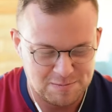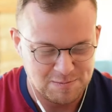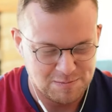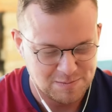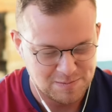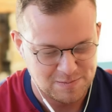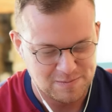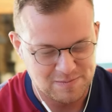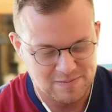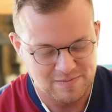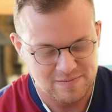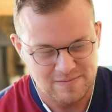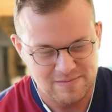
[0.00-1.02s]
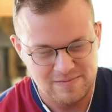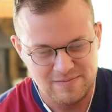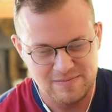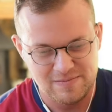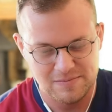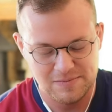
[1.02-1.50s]

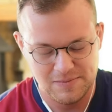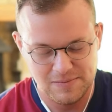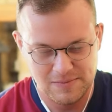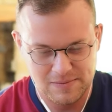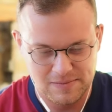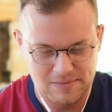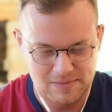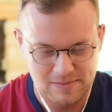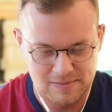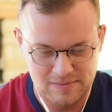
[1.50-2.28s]
(not speaking)